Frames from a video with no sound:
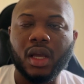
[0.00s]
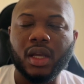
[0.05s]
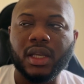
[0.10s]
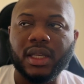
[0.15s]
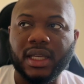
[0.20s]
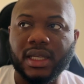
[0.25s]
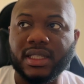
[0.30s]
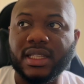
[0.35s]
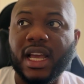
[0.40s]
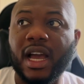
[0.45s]

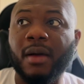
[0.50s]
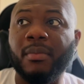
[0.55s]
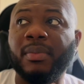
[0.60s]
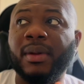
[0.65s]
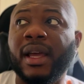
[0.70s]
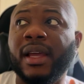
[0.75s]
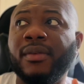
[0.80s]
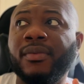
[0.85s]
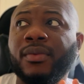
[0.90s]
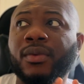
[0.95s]
Yes, I
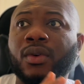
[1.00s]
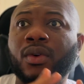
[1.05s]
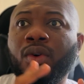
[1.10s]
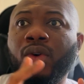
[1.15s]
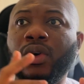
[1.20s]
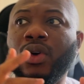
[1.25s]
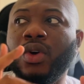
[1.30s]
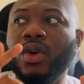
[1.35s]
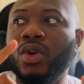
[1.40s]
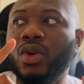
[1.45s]
applied for
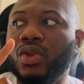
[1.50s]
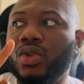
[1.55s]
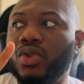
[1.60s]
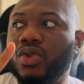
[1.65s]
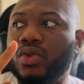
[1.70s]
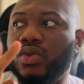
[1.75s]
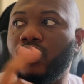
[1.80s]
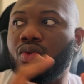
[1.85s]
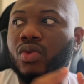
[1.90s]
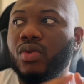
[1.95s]

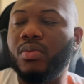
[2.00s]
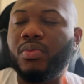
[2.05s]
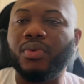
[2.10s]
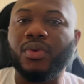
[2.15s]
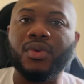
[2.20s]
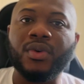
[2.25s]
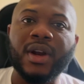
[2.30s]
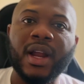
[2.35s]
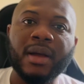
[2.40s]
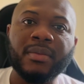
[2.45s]
2
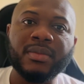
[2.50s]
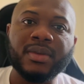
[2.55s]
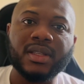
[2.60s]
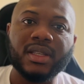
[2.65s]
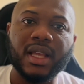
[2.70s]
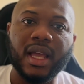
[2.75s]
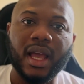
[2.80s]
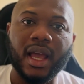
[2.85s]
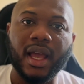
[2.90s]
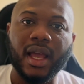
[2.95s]

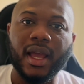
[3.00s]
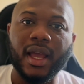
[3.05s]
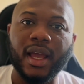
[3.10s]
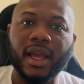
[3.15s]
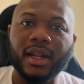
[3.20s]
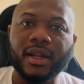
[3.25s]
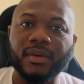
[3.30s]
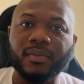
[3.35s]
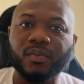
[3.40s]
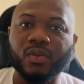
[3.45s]
programs,
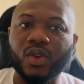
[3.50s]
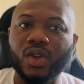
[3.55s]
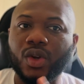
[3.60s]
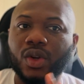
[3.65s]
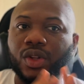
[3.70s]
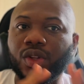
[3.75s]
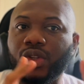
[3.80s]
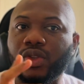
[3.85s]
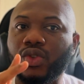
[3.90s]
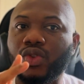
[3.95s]
and
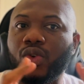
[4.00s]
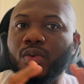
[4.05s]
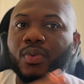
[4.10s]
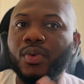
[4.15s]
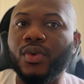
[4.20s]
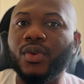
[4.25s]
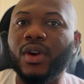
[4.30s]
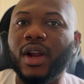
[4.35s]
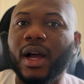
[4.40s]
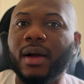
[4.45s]
the 2
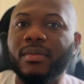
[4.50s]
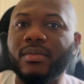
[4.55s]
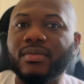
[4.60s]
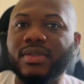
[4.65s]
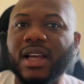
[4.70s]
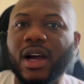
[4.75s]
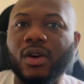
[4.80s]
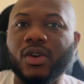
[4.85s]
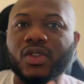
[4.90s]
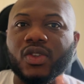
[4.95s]
programs,
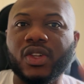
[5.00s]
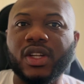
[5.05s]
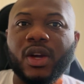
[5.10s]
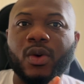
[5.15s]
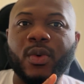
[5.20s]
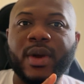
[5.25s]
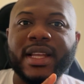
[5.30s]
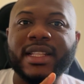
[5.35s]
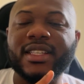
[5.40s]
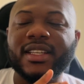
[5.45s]
I was on the
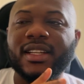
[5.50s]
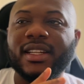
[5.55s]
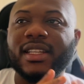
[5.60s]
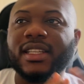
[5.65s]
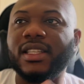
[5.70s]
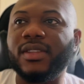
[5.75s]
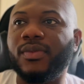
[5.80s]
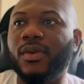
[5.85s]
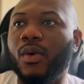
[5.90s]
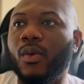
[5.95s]
waiting
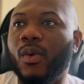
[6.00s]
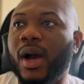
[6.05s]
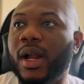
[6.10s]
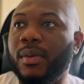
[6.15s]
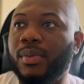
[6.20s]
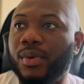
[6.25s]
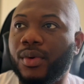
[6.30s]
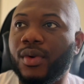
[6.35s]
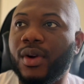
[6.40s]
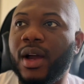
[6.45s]
list for 1
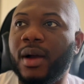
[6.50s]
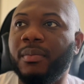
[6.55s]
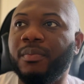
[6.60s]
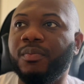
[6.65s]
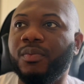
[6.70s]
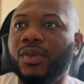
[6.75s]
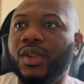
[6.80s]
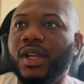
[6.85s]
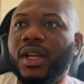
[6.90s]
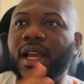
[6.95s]
program,
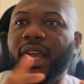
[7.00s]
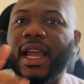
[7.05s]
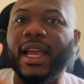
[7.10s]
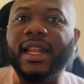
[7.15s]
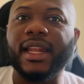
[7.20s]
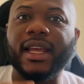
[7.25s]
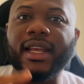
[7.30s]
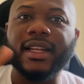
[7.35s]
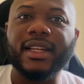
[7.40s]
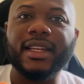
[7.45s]
and
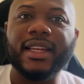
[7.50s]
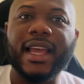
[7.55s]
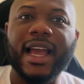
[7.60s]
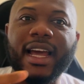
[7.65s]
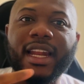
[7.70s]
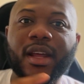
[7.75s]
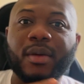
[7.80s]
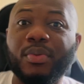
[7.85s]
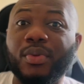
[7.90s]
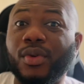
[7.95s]
then the
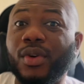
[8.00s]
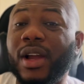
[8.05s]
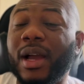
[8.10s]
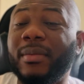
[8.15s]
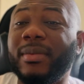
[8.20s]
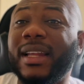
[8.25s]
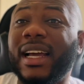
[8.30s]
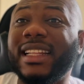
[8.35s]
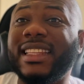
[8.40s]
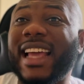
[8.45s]
other program
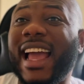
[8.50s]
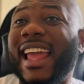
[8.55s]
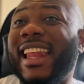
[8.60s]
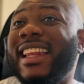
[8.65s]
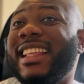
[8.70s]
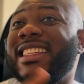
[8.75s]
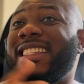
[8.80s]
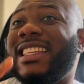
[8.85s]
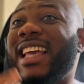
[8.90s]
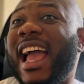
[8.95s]
that I
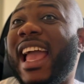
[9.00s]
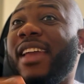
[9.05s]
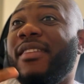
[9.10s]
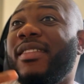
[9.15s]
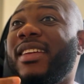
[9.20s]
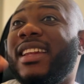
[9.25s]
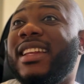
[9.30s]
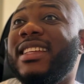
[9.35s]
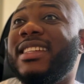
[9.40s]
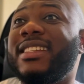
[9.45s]

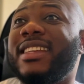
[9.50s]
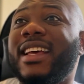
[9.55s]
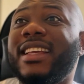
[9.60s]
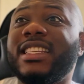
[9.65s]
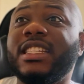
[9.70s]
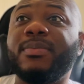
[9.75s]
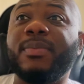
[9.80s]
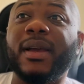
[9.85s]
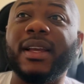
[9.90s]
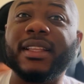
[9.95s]
even least
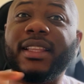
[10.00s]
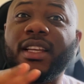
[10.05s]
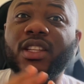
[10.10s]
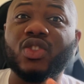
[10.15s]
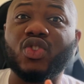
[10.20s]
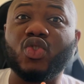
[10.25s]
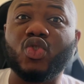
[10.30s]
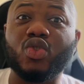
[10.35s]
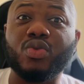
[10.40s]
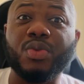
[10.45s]
expected
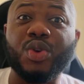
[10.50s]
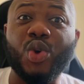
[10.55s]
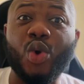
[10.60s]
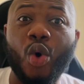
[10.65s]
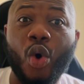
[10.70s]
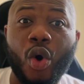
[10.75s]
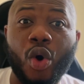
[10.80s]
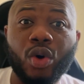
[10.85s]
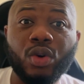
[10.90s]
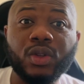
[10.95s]
to be
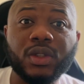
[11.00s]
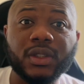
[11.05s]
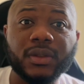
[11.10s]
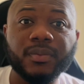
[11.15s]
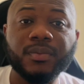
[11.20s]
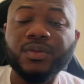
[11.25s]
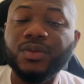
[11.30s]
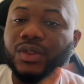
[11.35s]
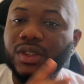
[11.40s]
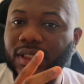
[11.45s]
called,
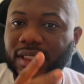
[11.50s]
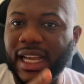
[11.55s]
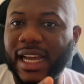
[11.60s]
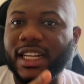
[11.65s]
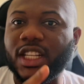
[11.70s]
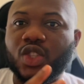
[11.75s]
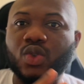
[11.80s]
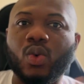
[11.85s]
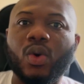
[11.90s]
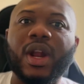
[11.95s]
that
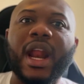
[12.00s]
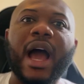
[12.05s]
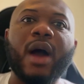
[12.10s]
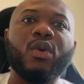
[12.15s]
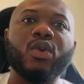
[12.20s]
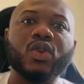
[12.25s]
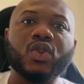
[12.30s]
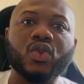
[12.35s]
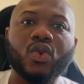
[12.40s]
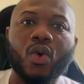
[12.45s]
is what I
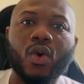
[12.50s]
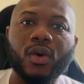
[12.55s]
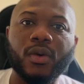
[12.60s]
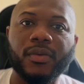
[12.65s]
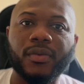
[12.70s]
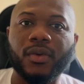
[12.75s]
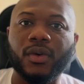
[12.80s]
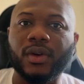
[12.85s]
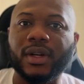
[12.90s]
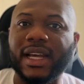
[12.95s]
was called for.